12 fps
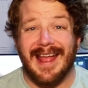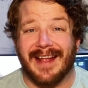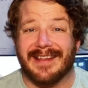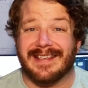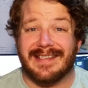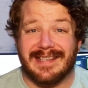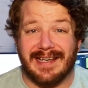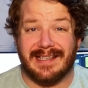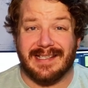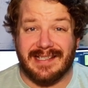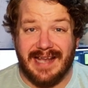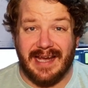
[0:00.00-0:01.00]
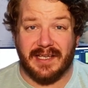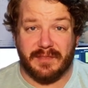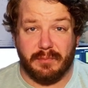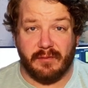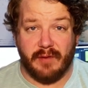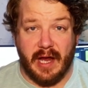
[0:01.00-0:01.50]
and the 6 stakes
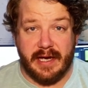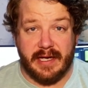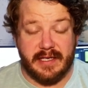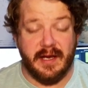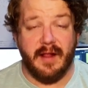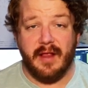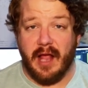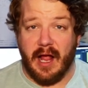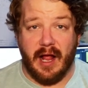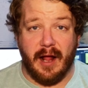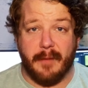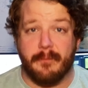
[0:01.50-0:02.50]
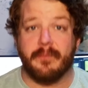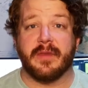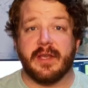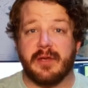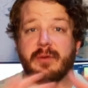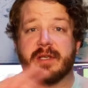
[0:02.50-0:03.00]
provided,
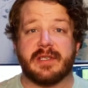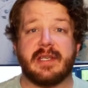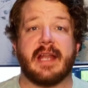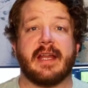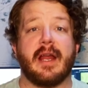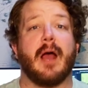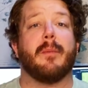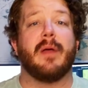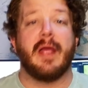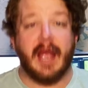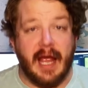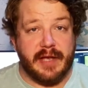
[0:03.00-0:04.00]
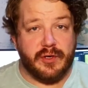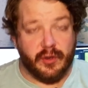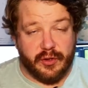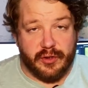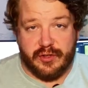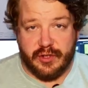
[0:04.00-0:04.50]
you can set it up and you're
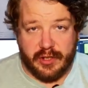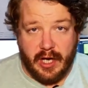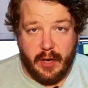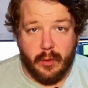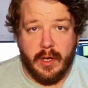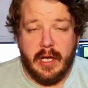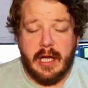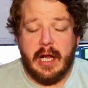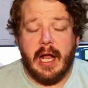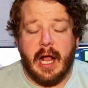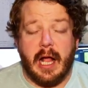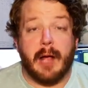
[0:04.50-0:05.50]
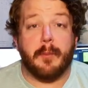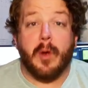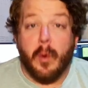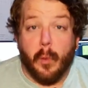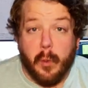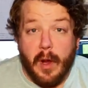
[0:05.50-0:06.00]
good to go.
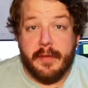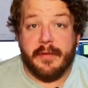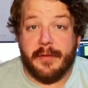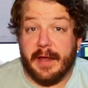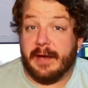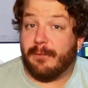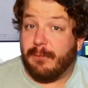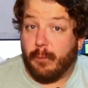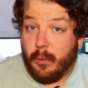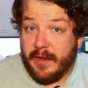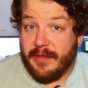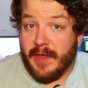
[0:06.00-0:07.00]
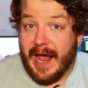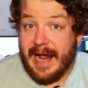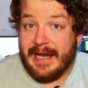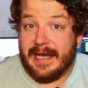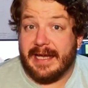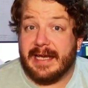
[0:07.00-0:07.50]
One thing with
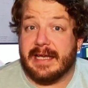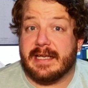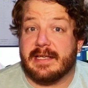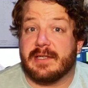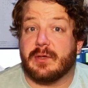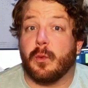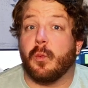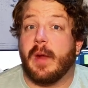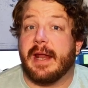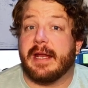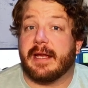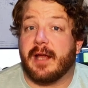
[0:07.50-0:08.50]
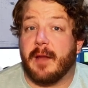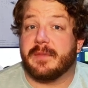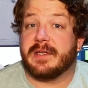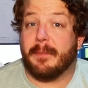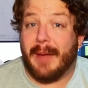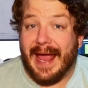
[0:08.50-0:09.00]
that is when it comes
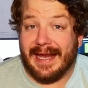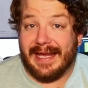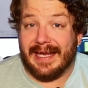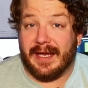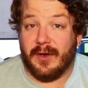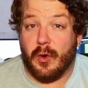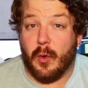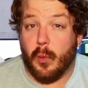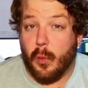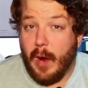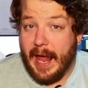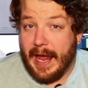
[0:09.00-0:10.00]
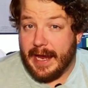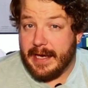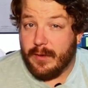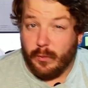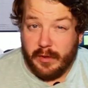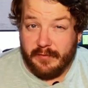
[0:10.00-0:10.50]
to packing it
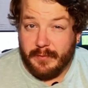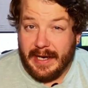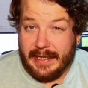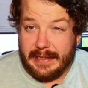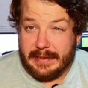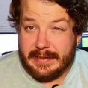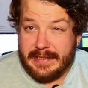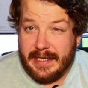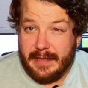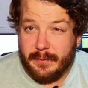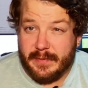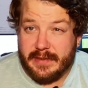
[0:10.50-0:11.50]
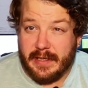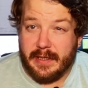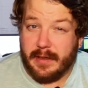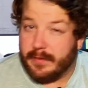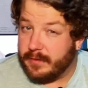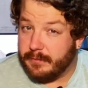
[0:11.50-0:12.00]
away, one of my little tips, and
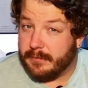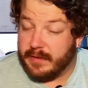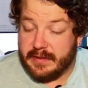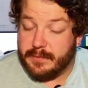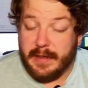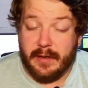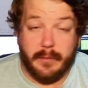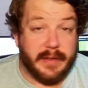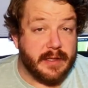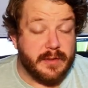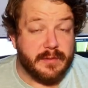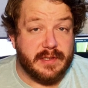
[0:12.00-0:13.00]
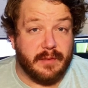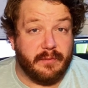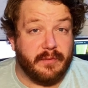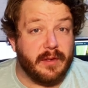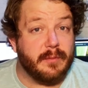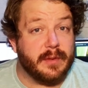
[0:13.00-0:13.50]
this may not be a new tip
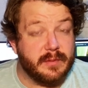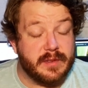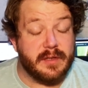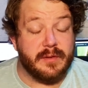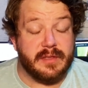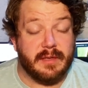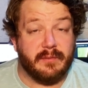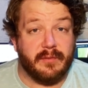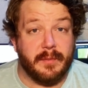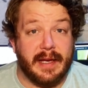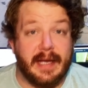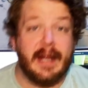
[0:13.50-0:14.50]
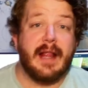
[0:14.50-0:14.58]
for you, but it was a new tip for me,